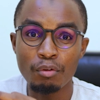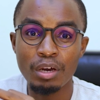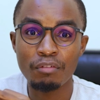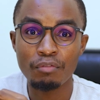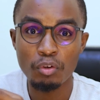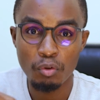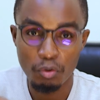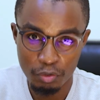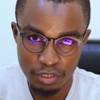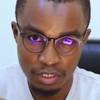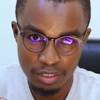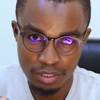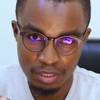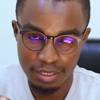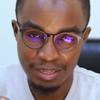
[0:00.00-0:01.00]
and you have your
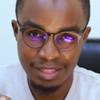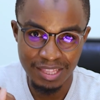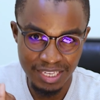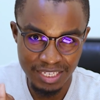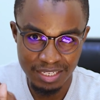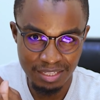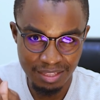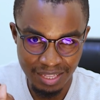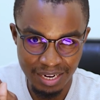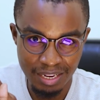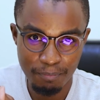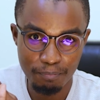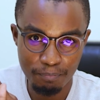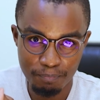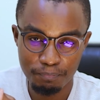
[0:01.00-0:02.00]
audience. These
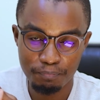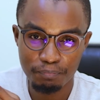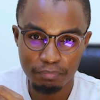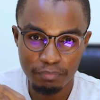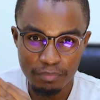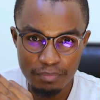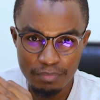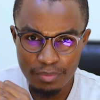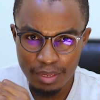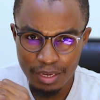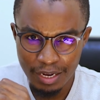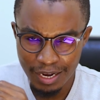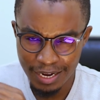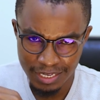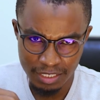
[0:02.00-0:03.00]
three
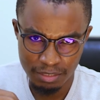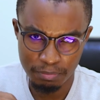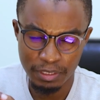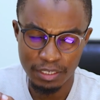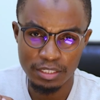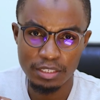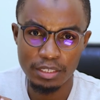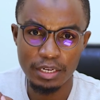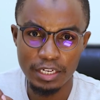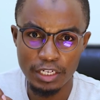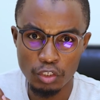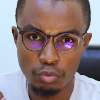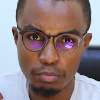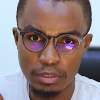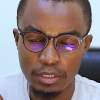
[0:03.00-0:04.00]
aspects
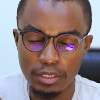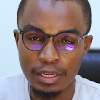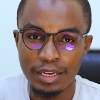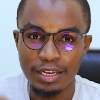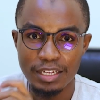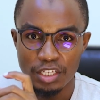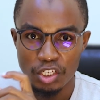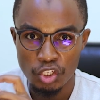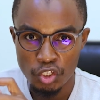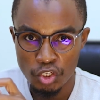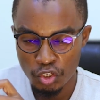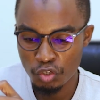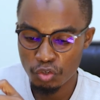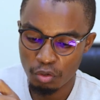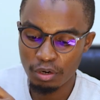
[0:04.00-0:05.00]
need to be
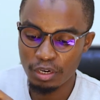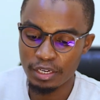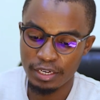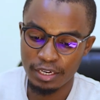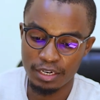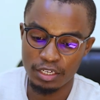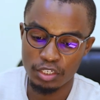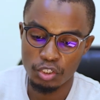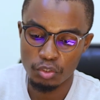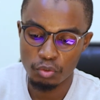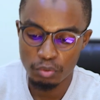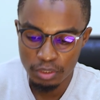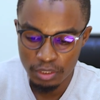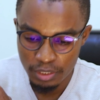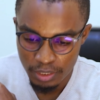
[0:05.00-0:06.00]
strongly
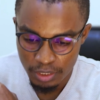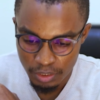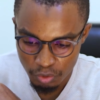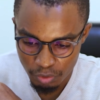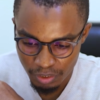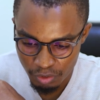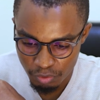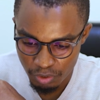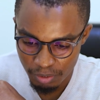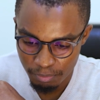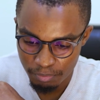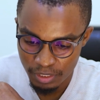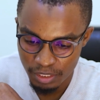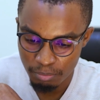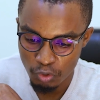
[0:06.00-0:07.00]
understood so that you
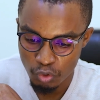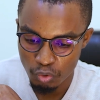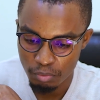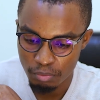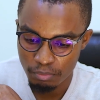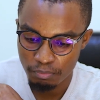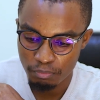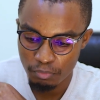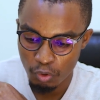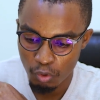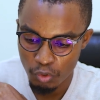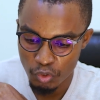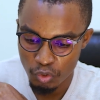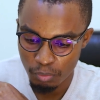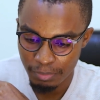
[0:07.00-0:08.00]
can be able to
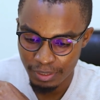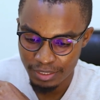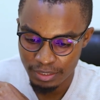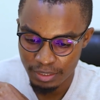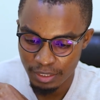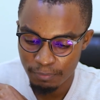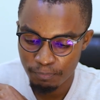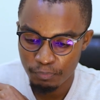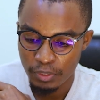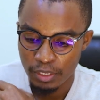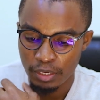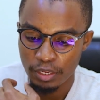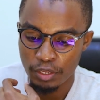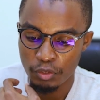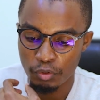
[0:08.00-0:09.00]
also master
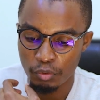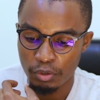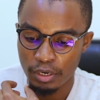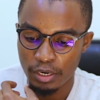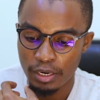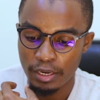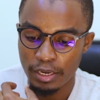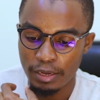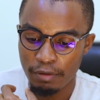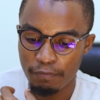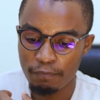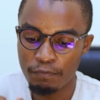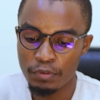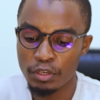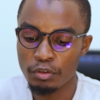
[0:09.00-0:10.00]
your
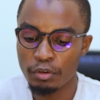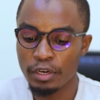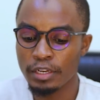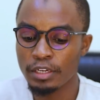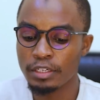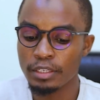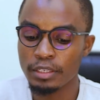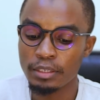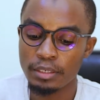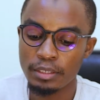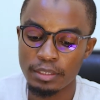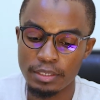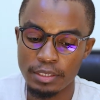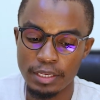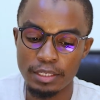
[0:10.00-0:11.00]
video editing
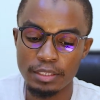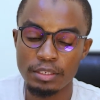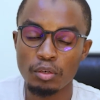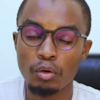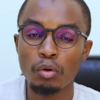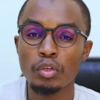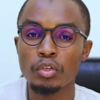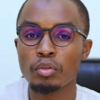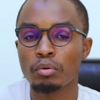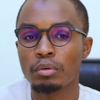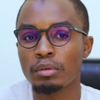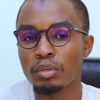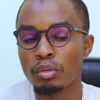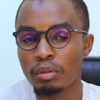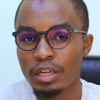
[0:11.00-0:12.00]
skills. Also,
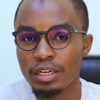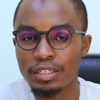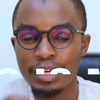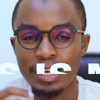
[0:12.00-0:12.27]
know that